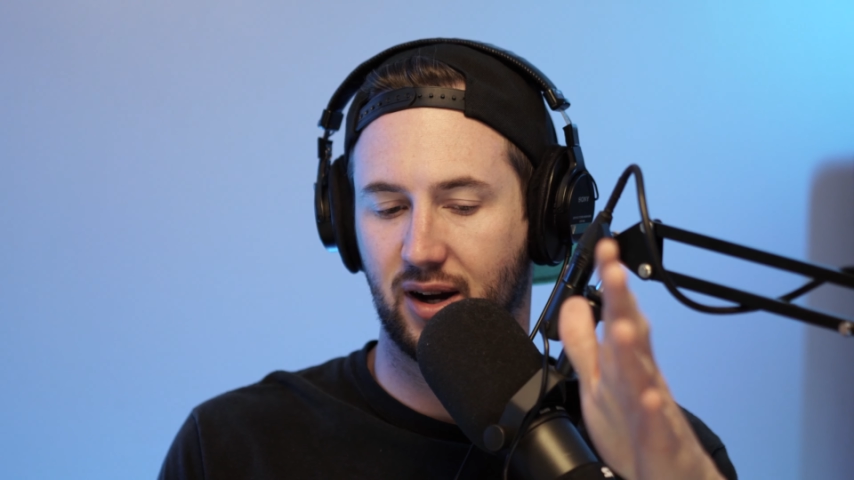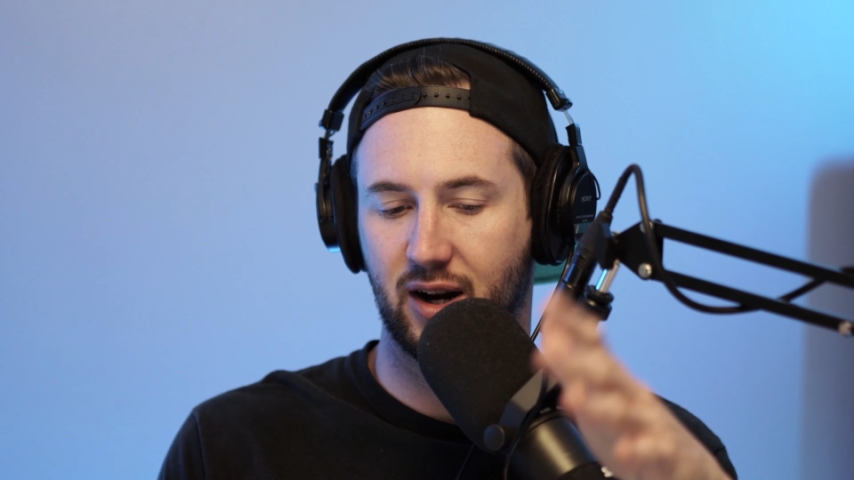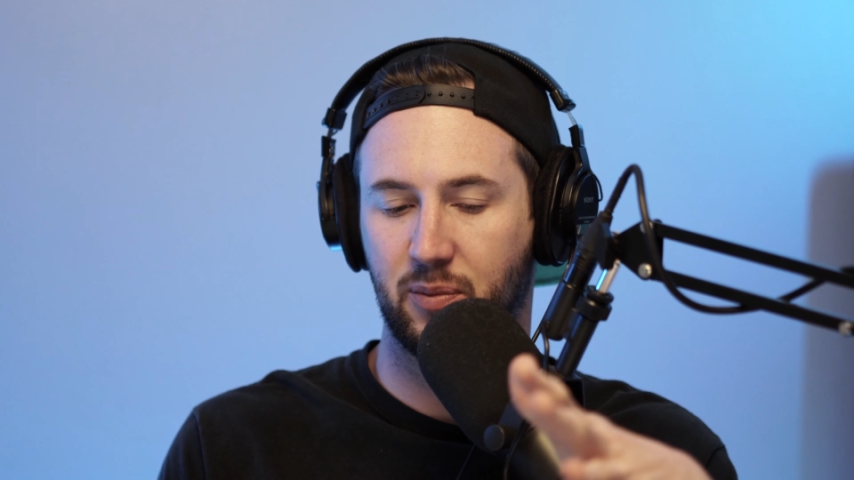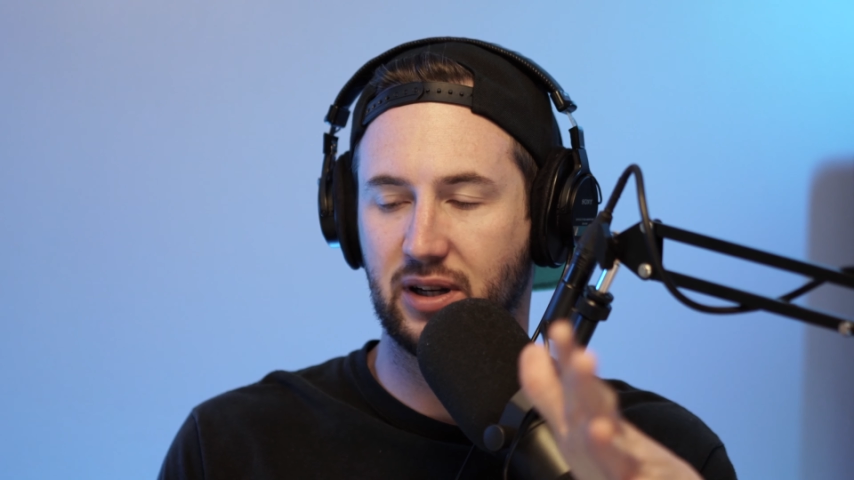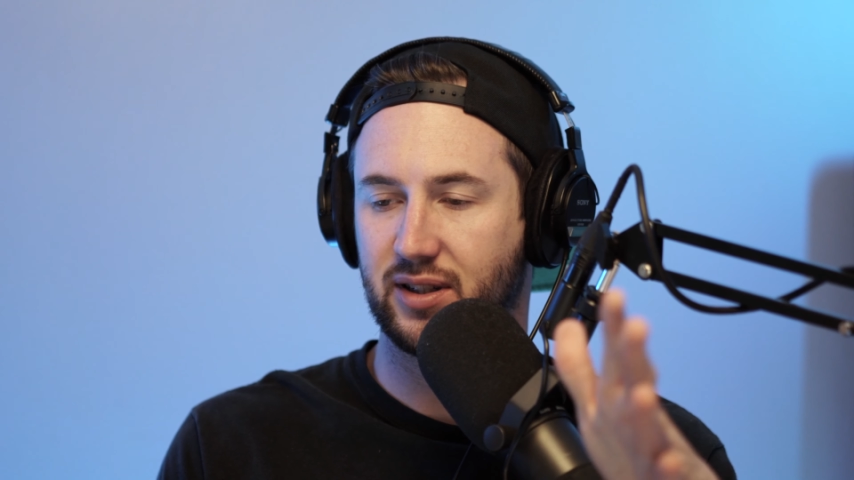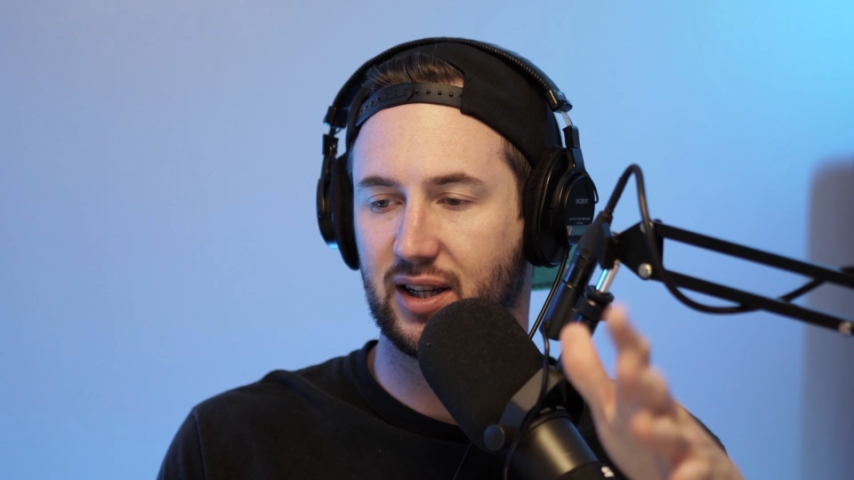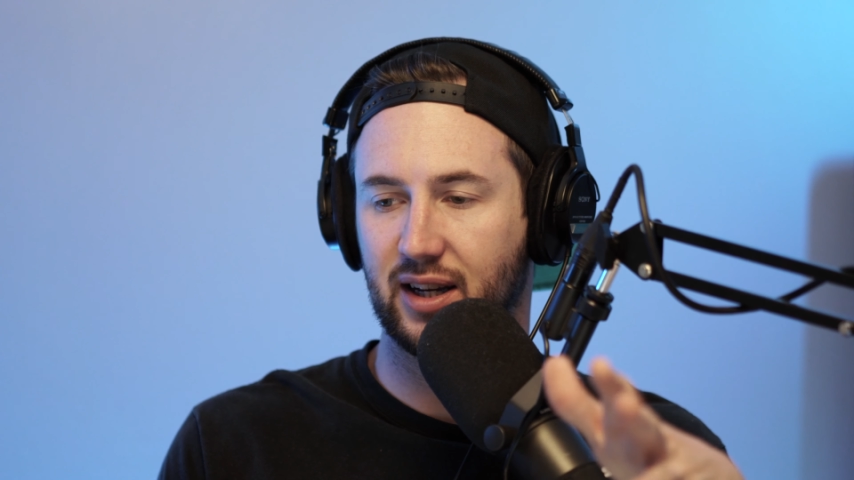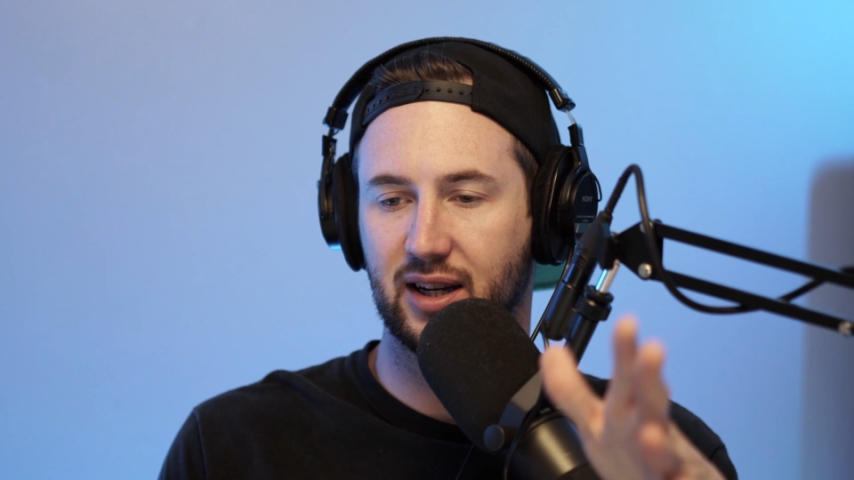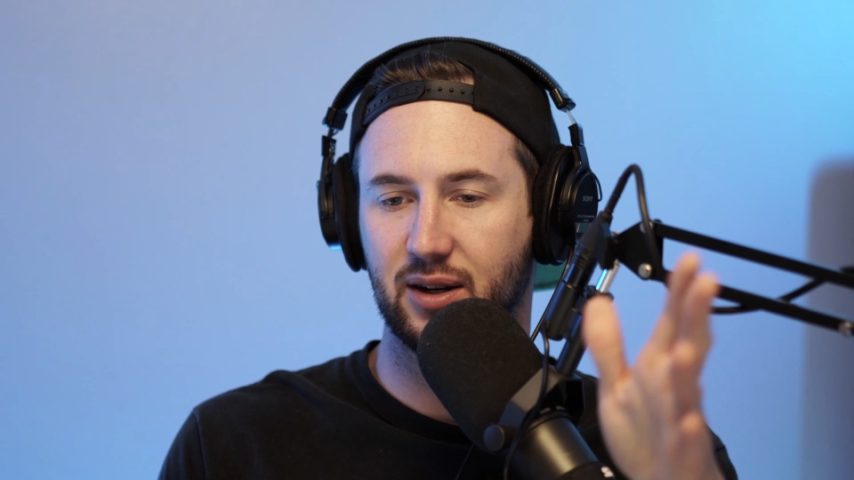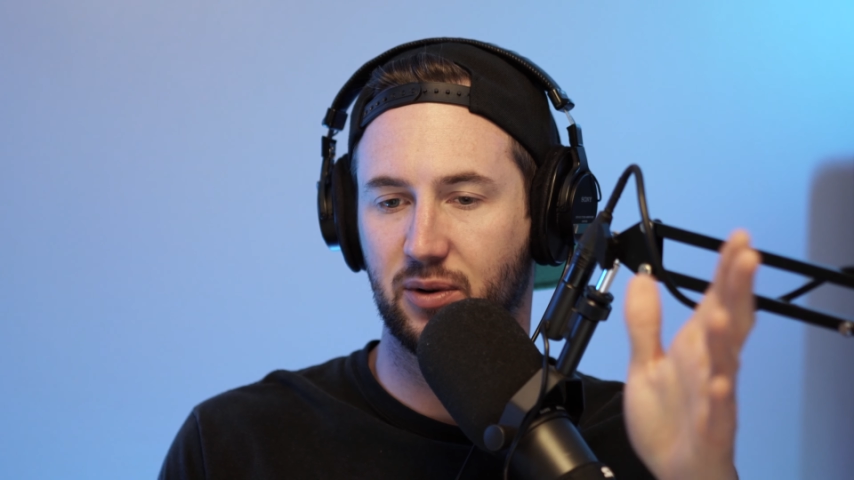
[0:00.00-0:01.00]
on a
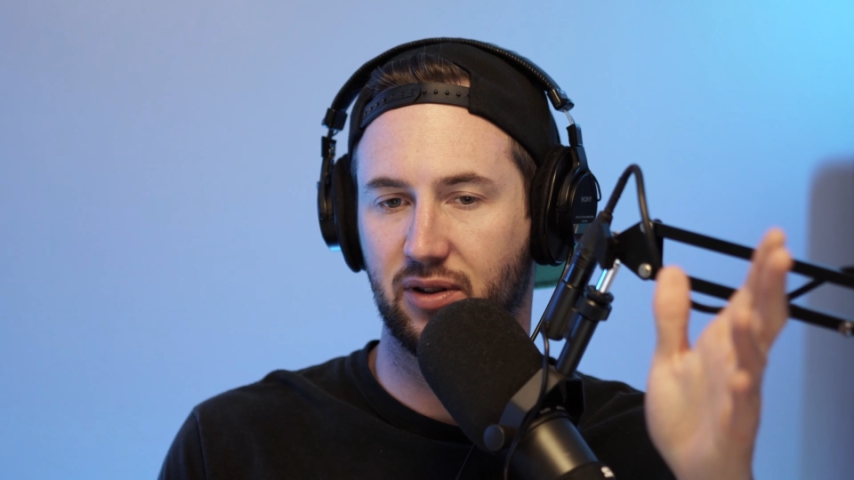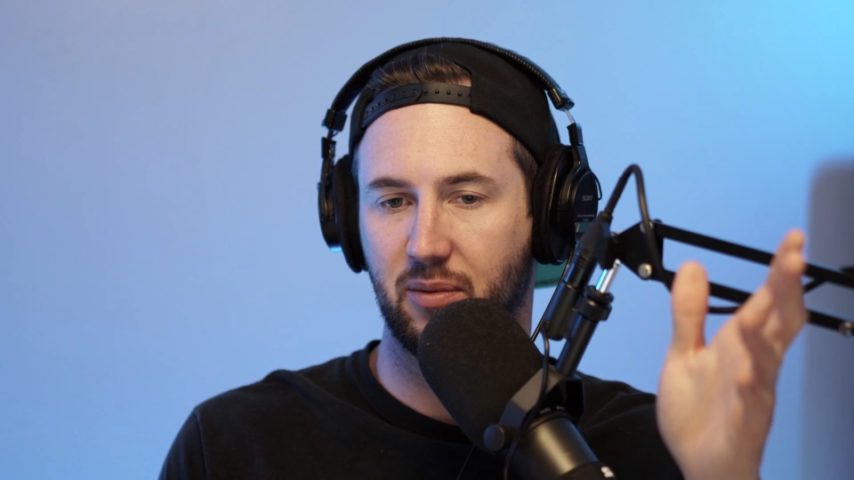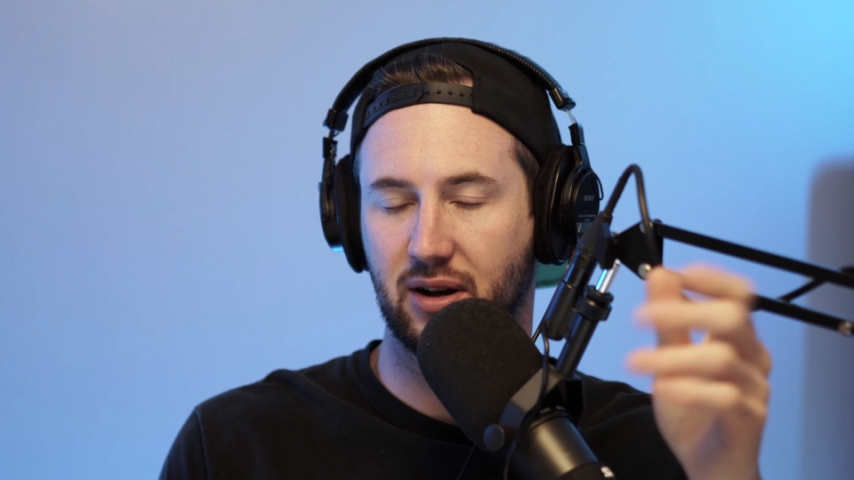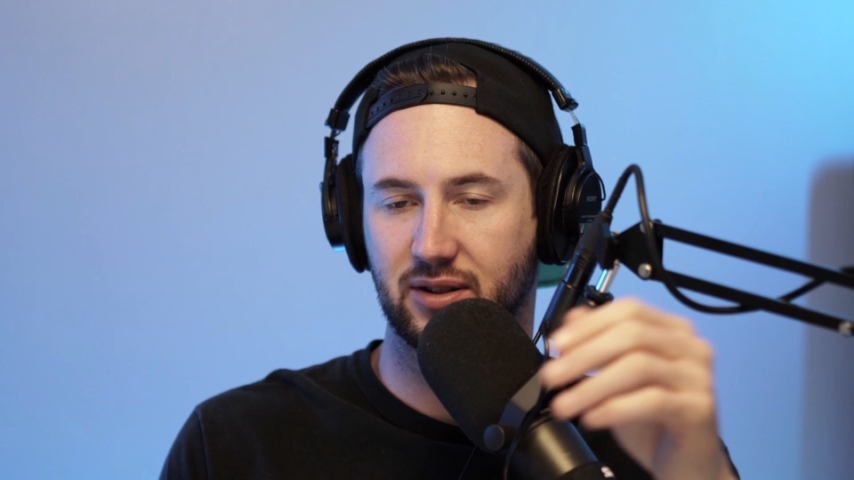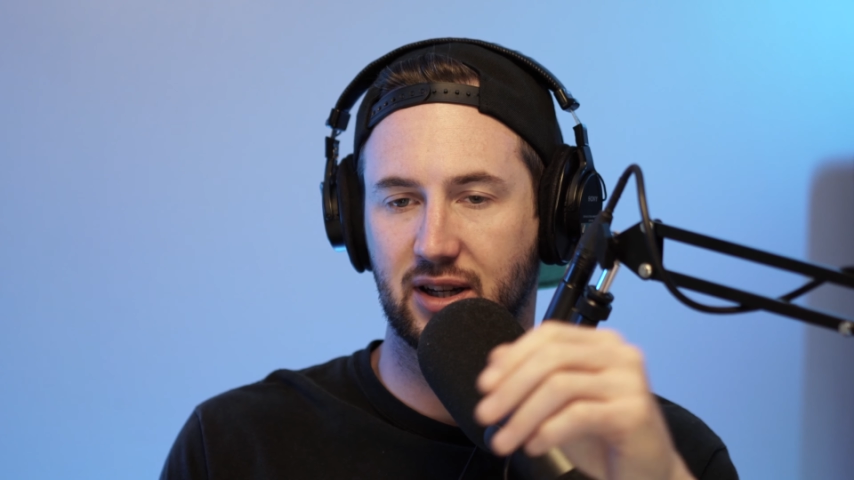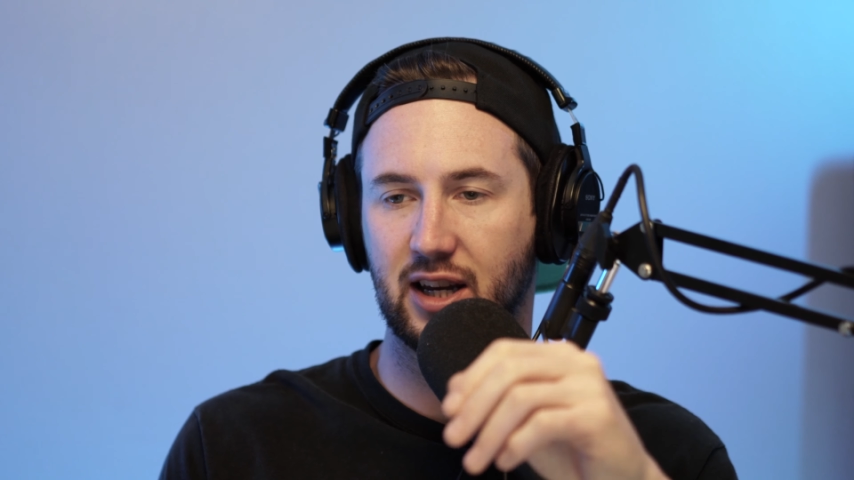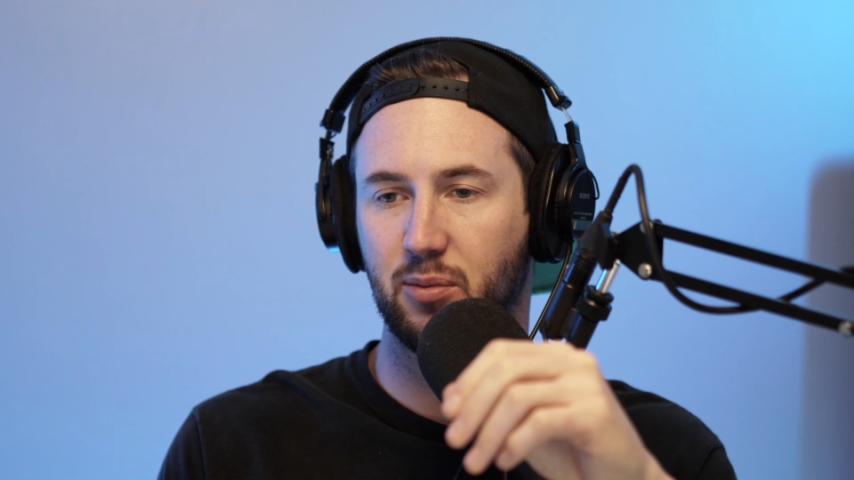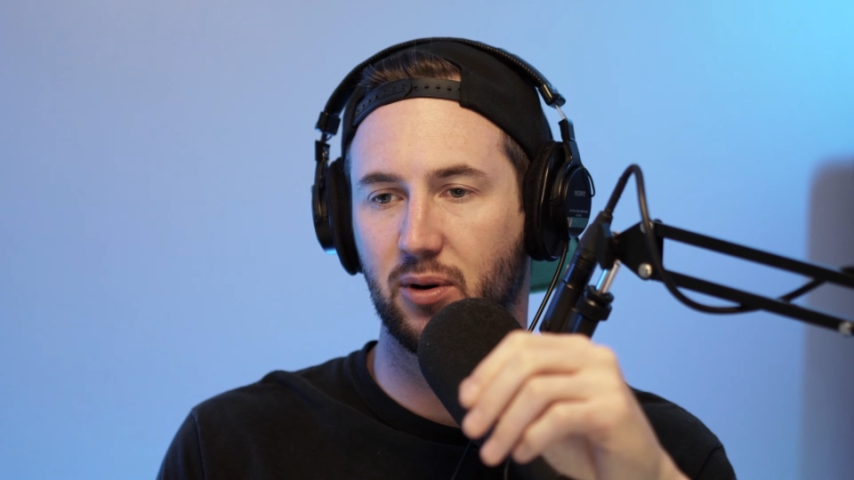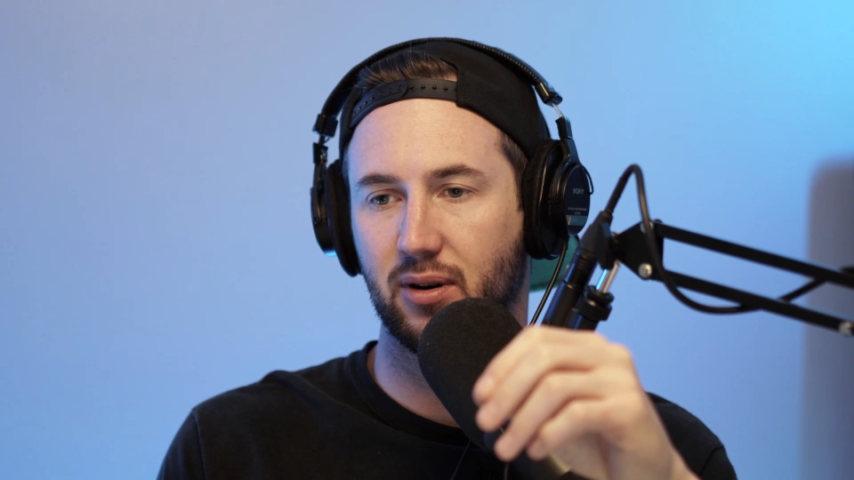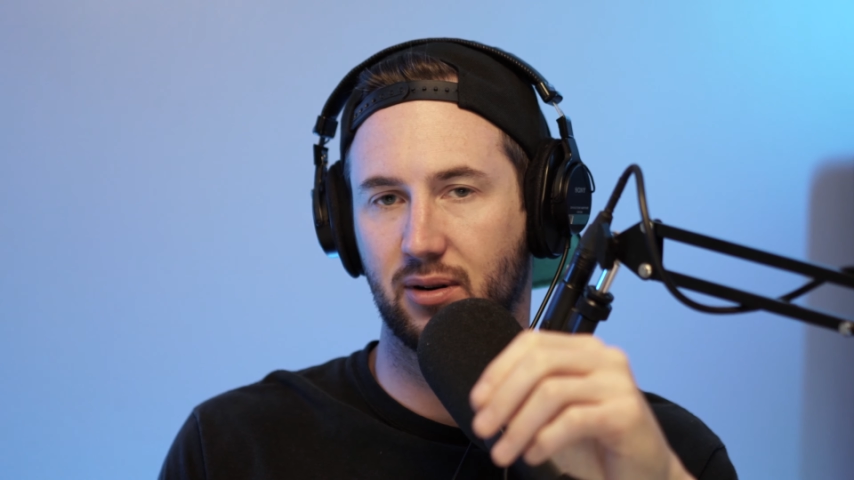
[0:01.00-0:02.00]
PC with a mouse and
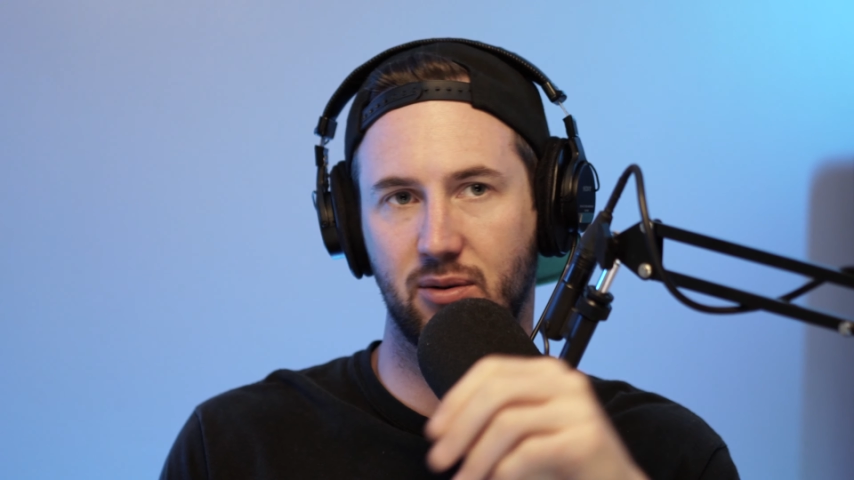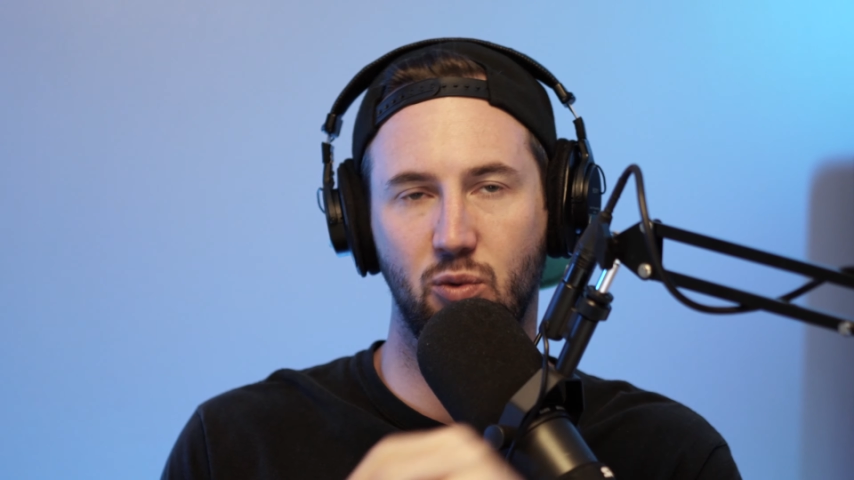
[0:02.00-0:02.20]
keyboard or